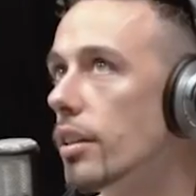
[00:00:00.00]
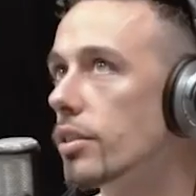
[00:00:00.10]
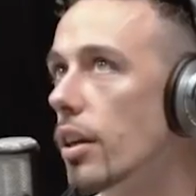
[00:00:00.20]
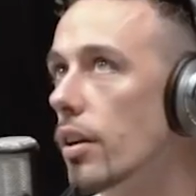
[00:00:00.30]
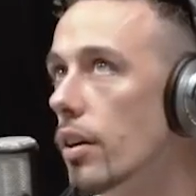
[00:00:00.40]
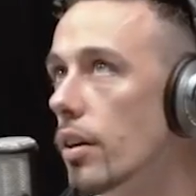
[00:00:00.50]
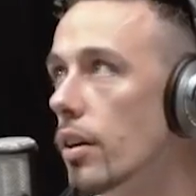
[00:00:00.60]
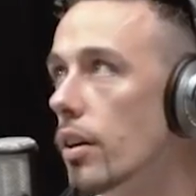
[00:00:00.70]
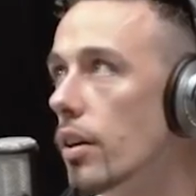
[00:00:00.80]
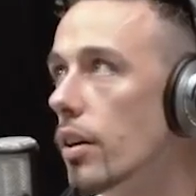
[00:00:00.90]
so.
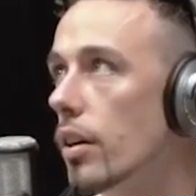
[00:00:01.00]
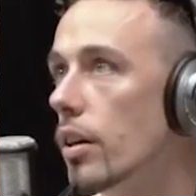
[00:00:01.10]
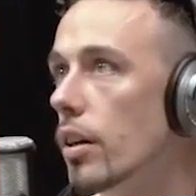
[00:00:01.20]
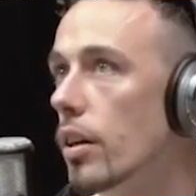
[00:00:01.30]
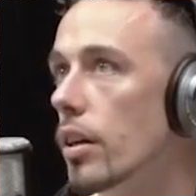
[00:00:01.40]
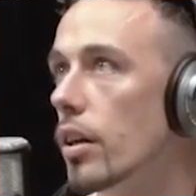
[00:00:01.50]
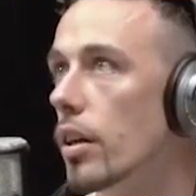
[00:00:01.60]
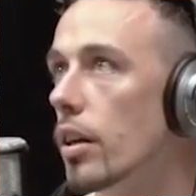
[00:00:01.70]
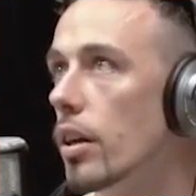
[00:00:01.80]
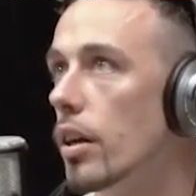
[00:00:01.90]
I, I know I have, and it
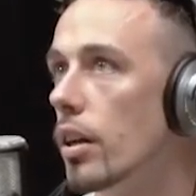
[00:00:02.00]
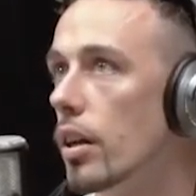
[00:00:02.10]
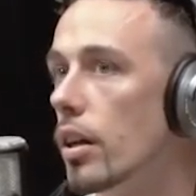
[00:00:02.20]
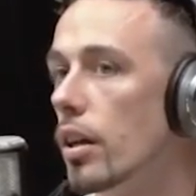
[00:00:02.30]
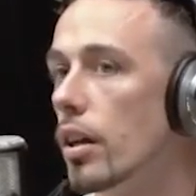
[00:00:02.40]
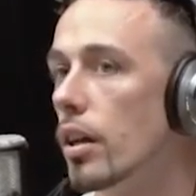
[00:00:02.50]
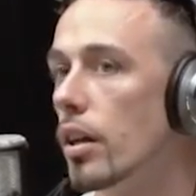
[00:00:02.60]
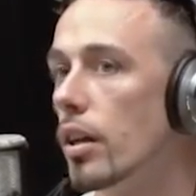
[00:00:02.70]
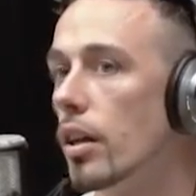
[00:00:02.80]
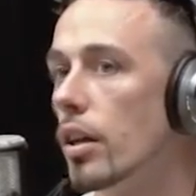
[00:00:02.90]
just
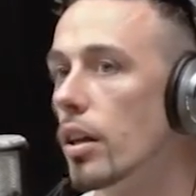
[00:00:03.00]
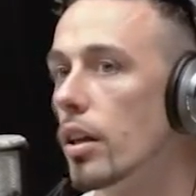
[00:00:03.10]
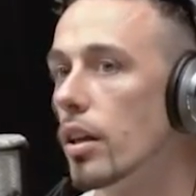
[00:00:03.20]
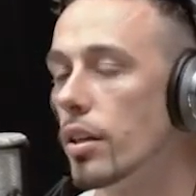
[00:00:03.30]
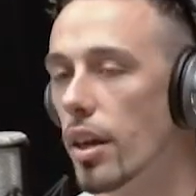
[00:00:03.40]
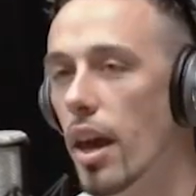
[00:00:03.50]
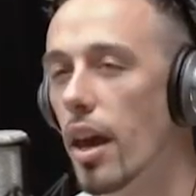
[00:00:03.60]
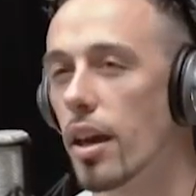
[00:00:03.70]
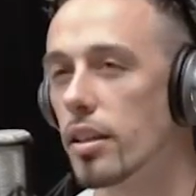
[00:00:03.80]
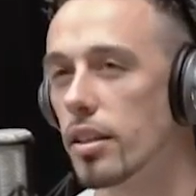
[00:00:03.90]
Tatiana. Yeah,
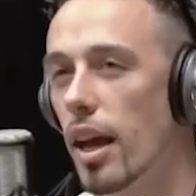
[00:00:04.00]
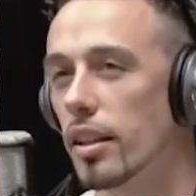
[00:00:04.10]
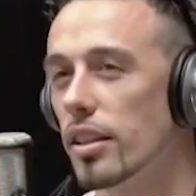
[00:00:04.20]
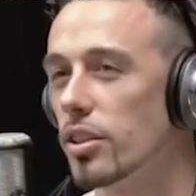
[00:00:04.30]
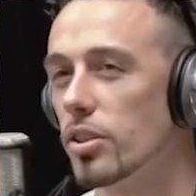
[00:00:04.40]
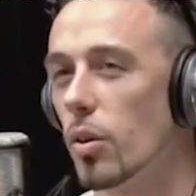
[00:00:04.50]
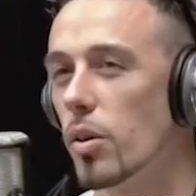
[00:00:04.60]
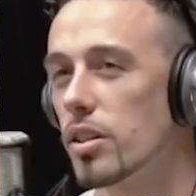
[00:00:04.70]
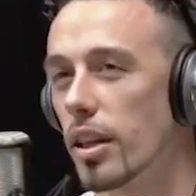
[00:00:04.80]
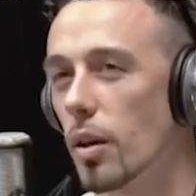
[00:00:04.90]
exactly. It's just yeah,
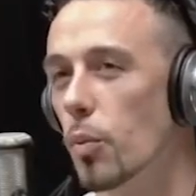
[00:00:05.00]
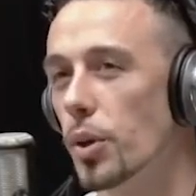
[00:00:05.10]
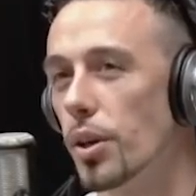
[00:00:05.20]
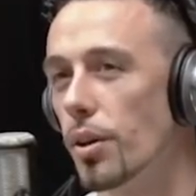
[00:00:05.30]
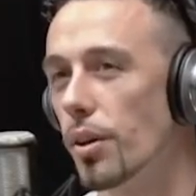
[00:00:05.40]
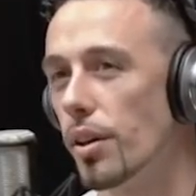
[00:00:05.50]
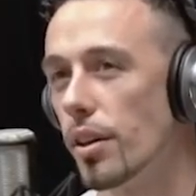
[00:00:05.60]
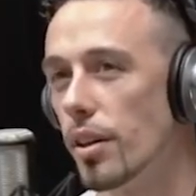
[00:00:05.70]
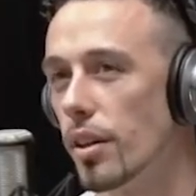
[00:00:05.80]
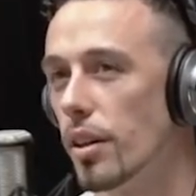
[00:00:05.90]
always yeah. like a weird,
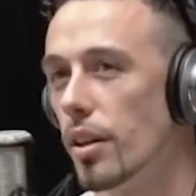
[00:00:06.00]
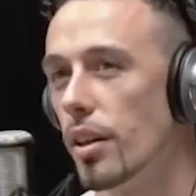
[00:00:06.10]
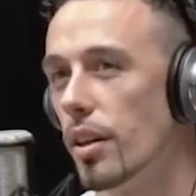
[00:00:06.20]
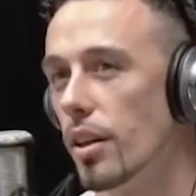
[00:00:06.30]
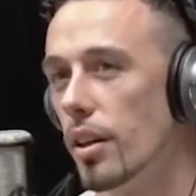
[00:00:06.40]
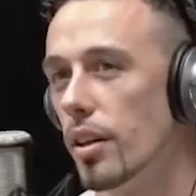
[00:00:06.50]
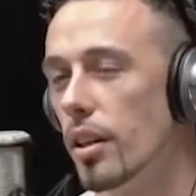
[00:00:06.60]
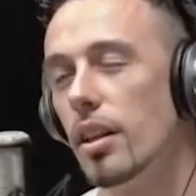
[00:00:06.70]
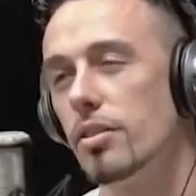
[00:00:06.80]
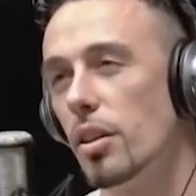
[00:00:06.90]
not
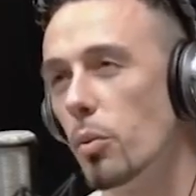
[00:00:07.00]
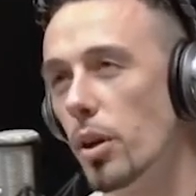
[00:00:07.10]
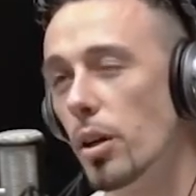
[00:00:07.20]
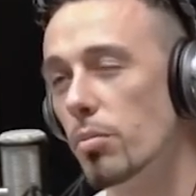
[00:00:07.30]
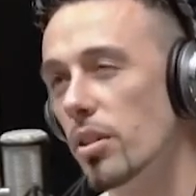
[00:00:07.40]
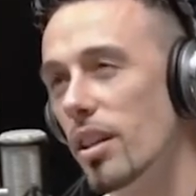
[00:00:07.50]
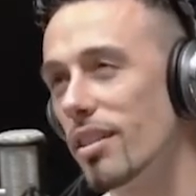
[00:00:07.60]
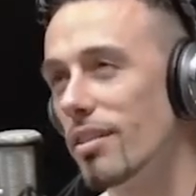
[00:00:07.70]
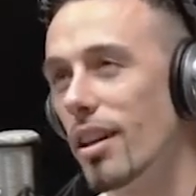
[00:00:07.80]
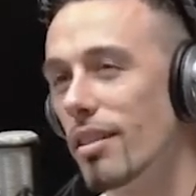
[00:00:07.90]
necessarily weird, but like
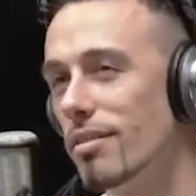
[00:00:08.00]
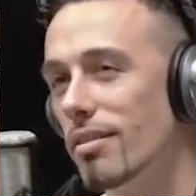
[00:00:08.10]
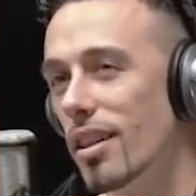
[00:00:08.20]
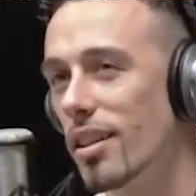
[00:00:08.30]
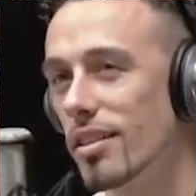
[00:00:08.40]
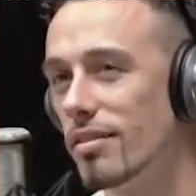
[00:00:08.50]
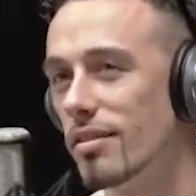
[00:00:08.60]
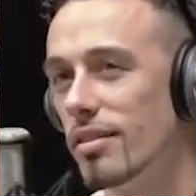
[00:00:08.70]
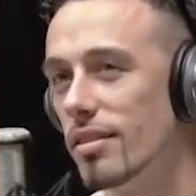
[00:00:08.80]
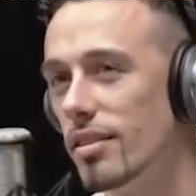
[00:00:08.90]
yeah, eh.
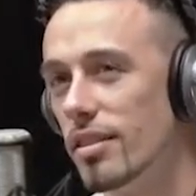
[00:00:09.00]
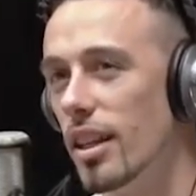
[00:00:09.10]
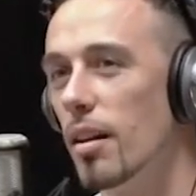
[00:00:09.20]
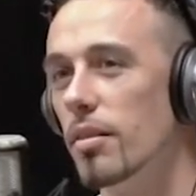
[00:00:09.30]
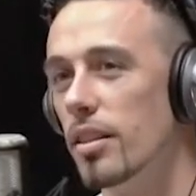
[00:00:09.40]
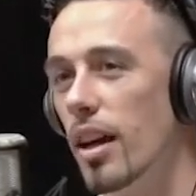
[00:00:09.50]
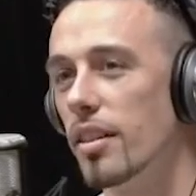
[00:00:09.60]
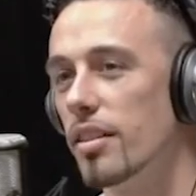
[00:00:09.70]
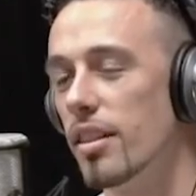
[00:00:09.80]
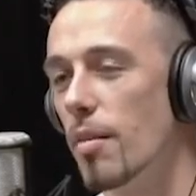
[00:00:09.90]
yeah. not not
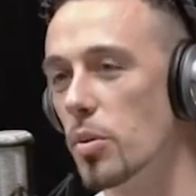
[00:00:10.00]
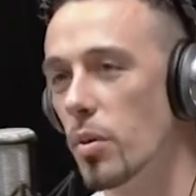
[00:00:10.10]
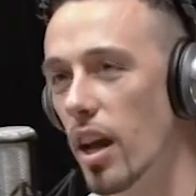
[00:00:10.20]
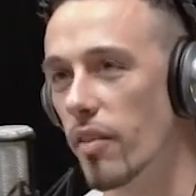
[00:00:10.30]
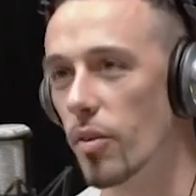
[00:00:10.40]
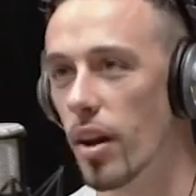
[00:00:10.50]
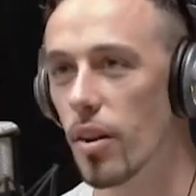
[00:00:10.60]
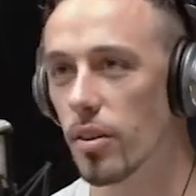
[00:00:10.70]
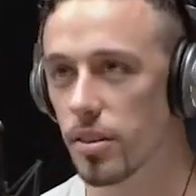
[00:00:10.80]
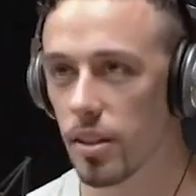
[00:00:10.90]
the type you want to have around
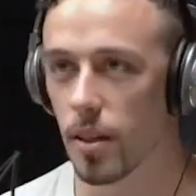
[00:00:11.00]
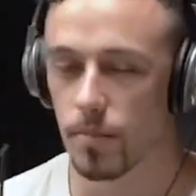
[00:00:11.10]
all the time. Uh,